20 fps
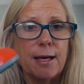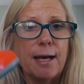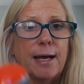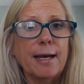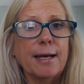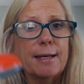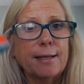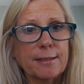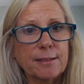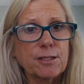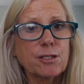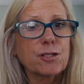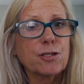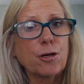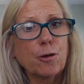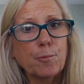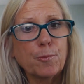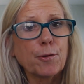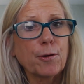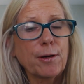and
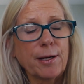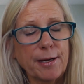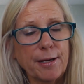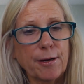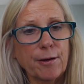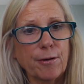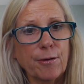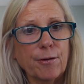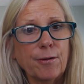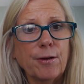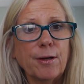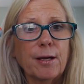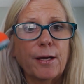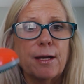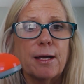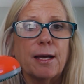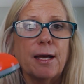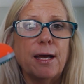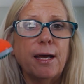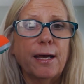soap your hair
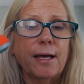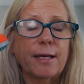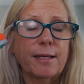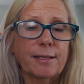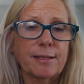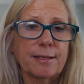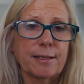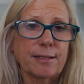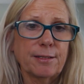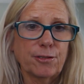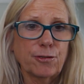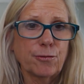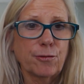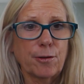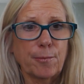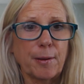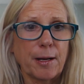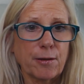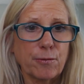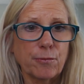and then turn
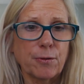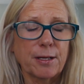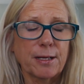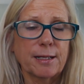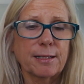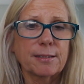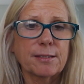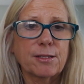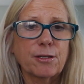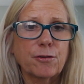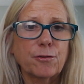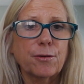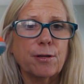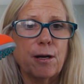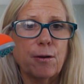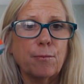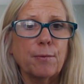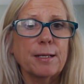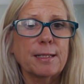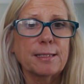it back on again. So you're
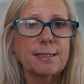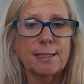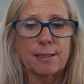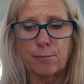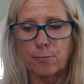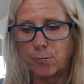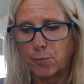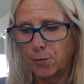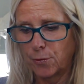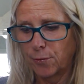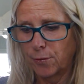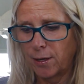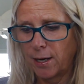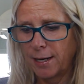not wasting water.